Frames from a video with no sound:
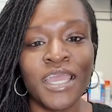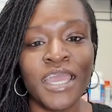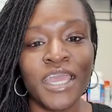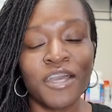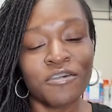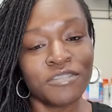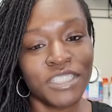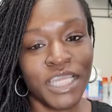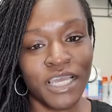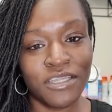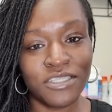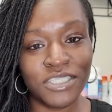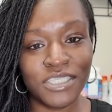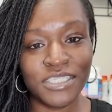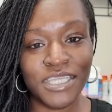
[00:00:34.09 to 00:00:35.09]
health
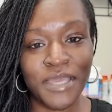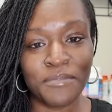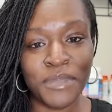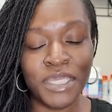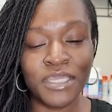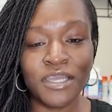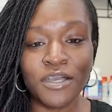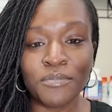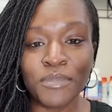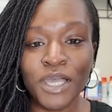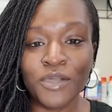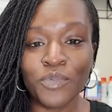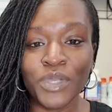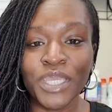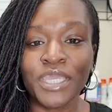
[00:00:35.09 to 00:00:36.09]
challenges that may come my
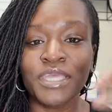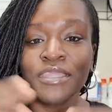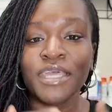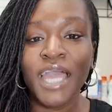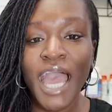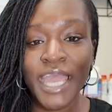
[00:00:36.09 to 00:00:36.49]
way that